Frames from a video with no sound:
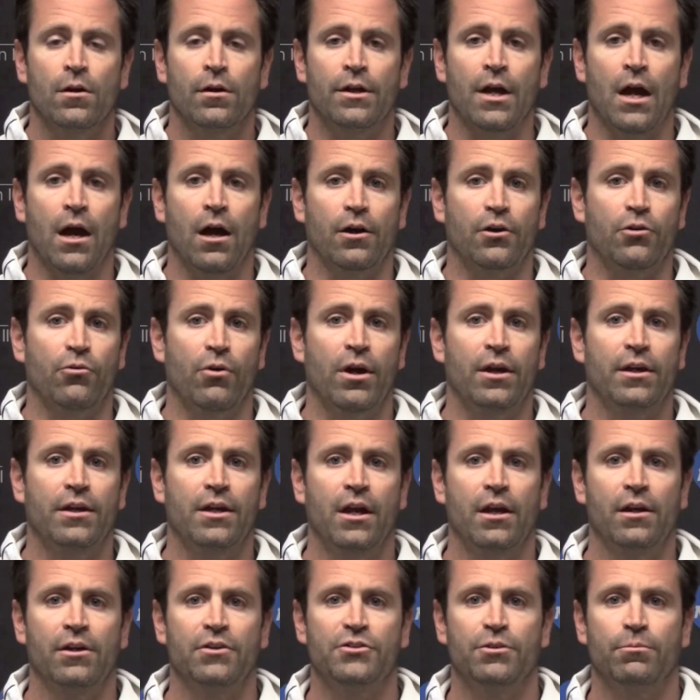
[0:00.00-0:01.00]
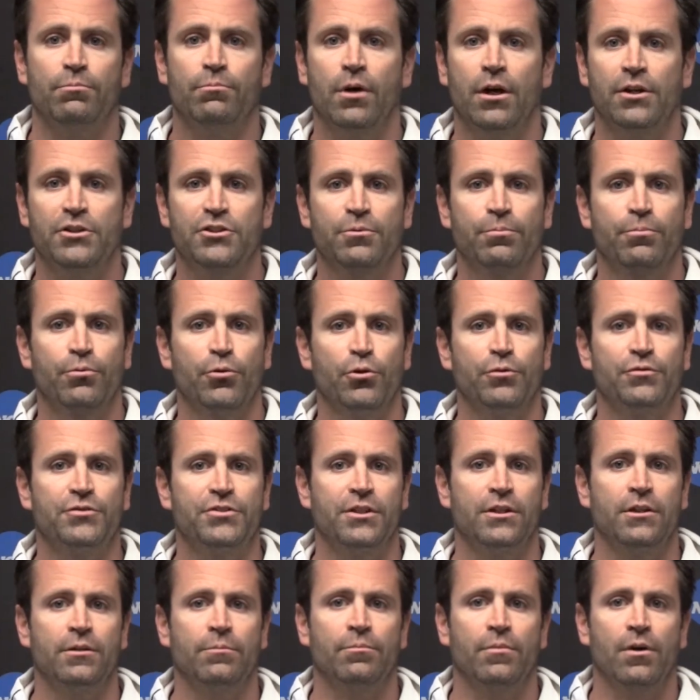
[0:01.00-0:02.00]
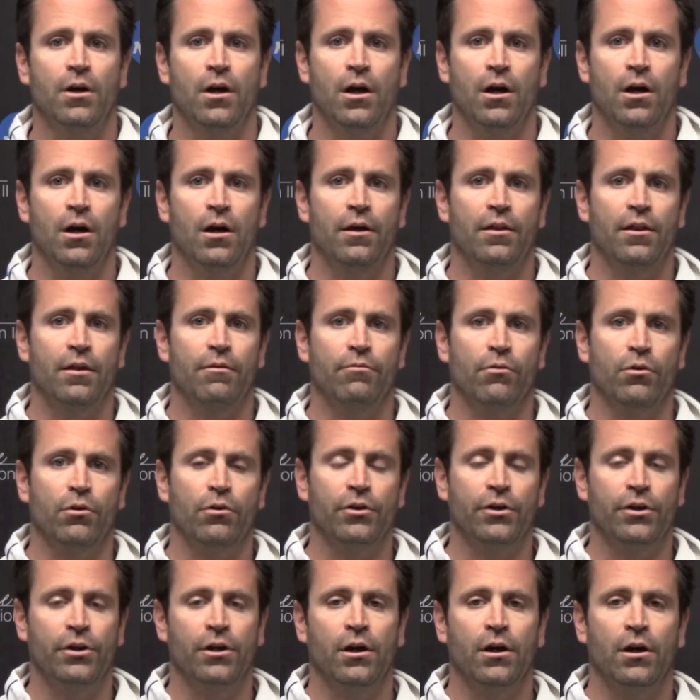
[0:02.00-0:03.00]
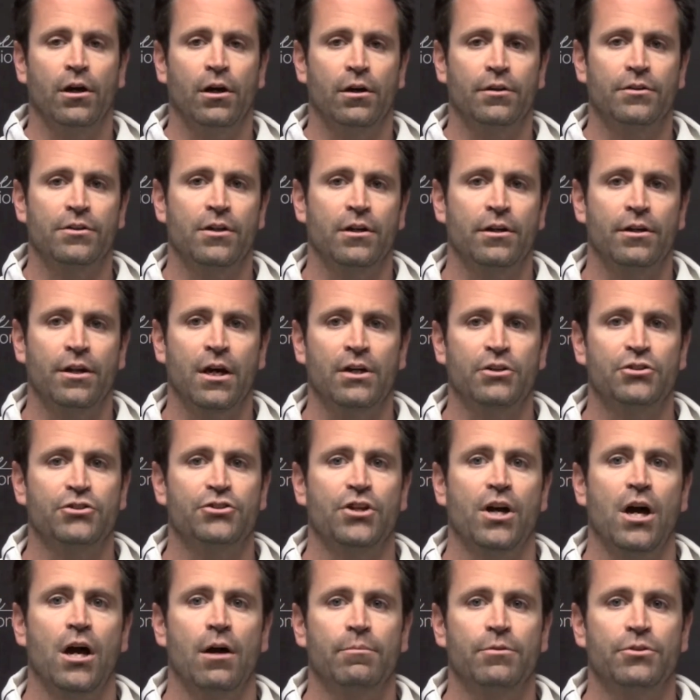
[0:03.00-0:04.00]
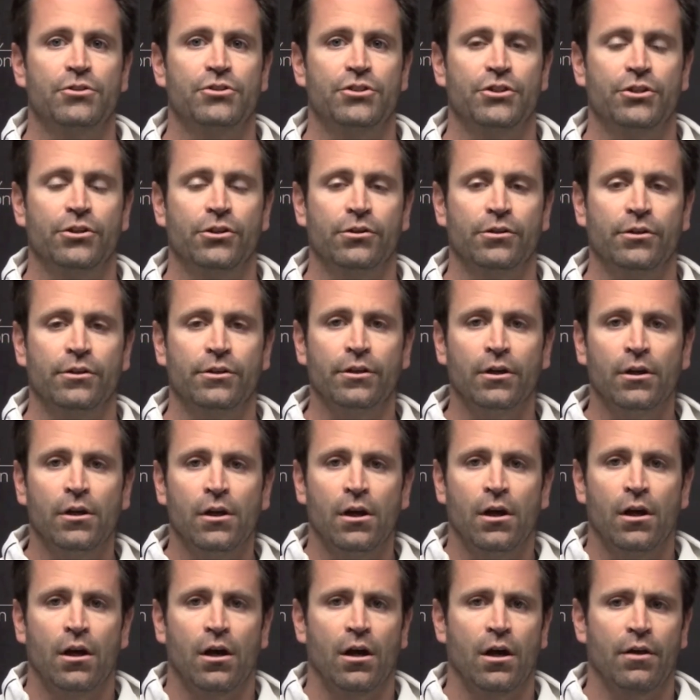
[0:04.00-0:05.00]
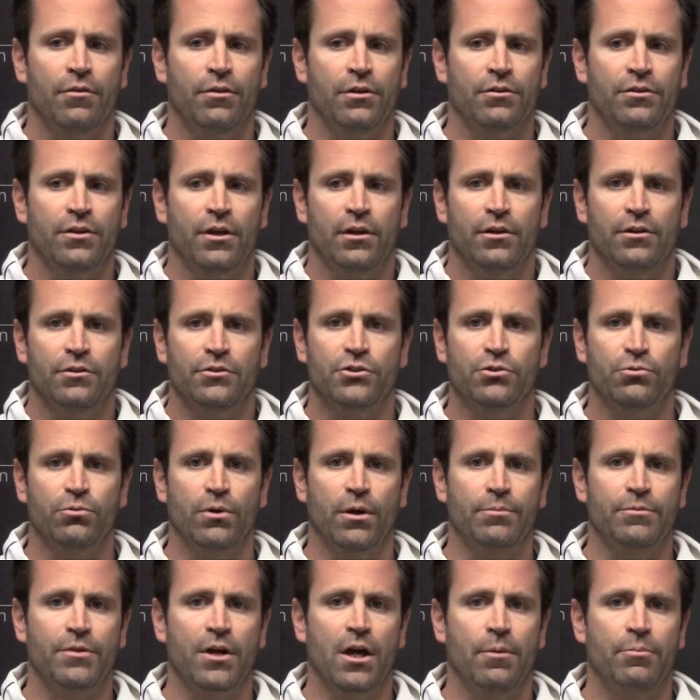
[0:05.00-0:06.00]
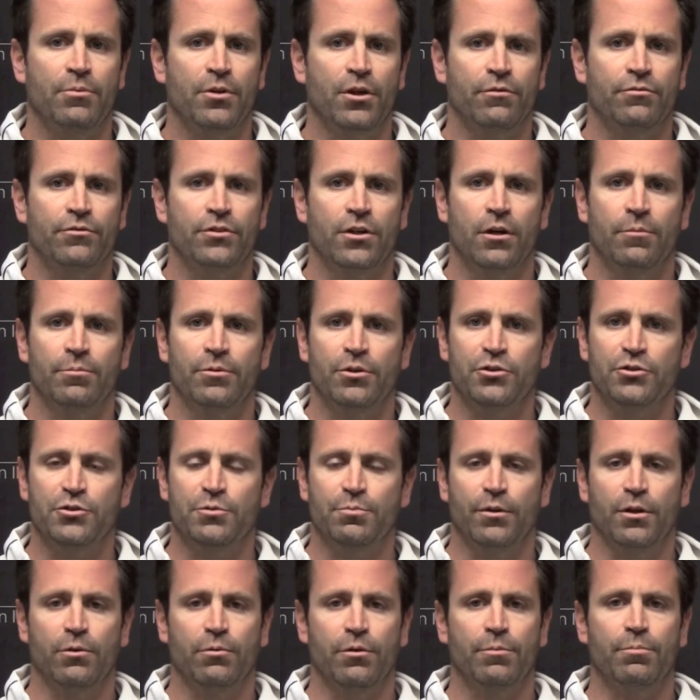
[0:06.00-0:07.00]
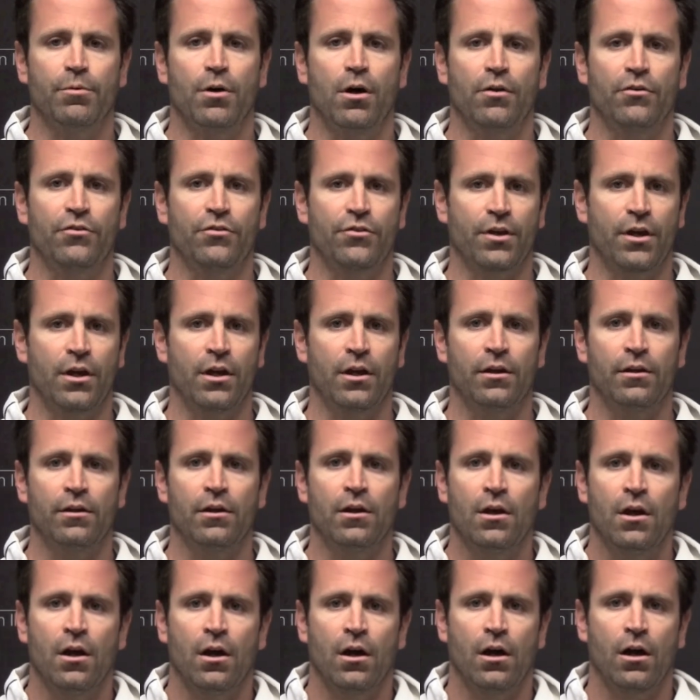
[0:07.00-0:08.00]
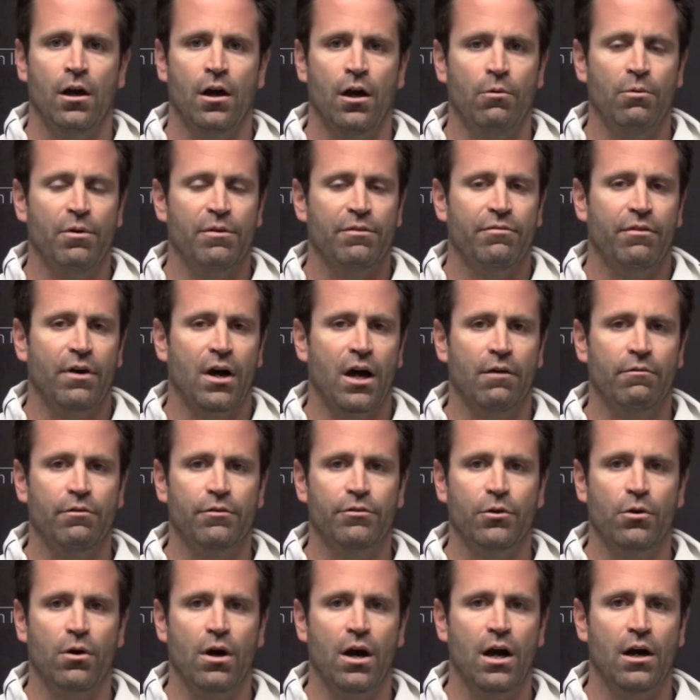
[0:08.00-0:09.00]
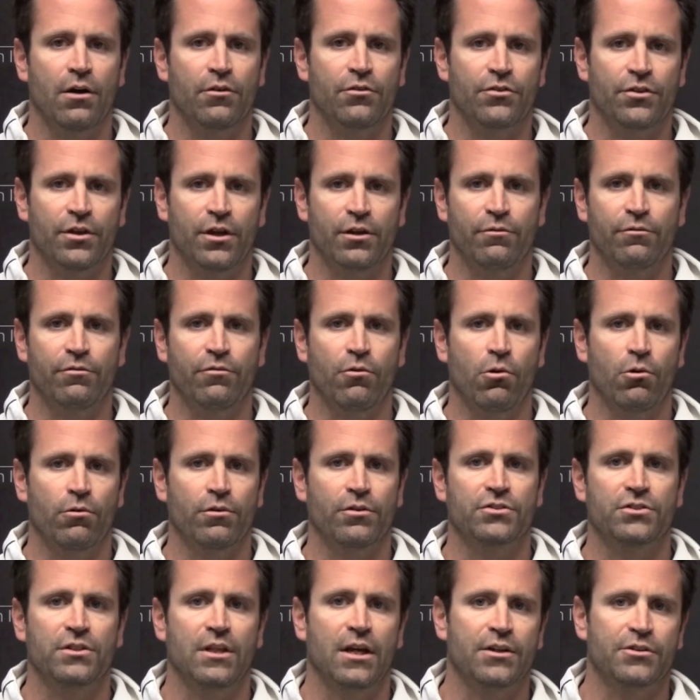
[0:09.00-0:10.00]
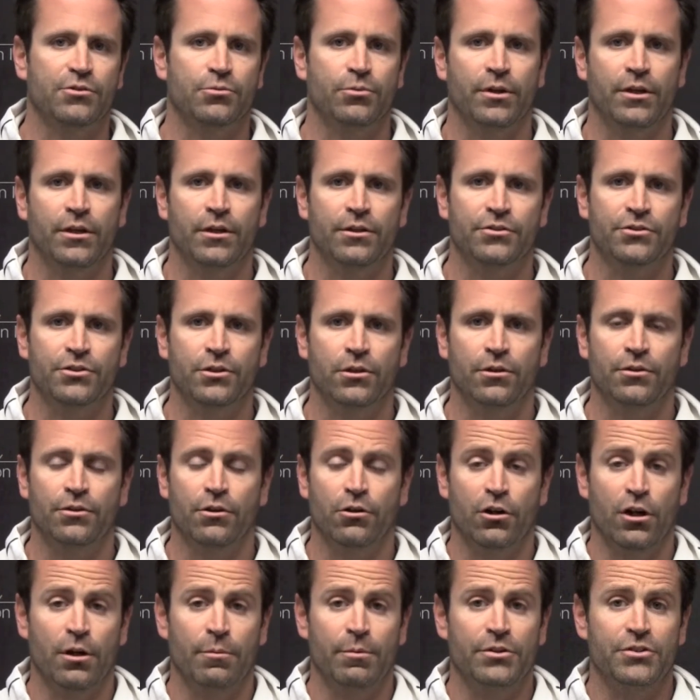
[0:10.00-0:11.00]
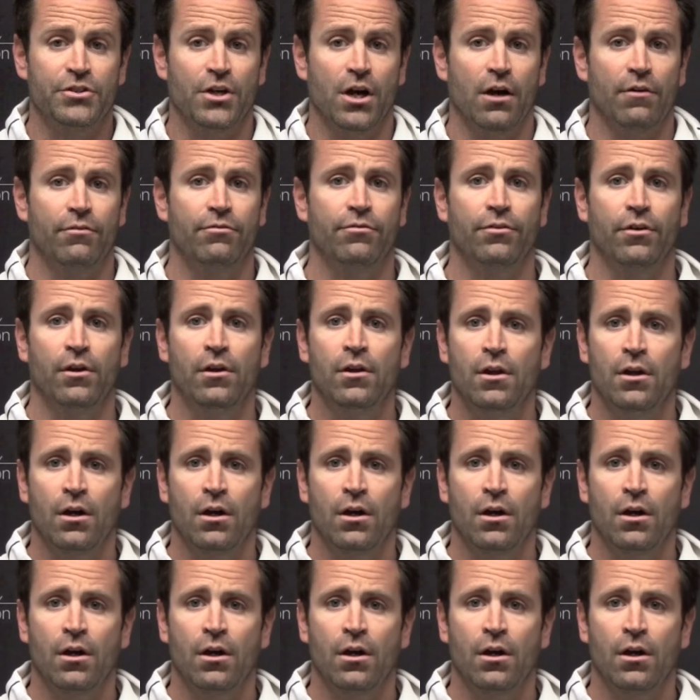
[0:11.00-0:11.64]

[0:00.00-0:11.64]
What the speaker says: Yeah, Grand Canyon is a much improved team. They've really done a nice job this year, and I think they swept IPFW, split with Ball State, went five with Ohio State before this last weekend. So they're going to be tough.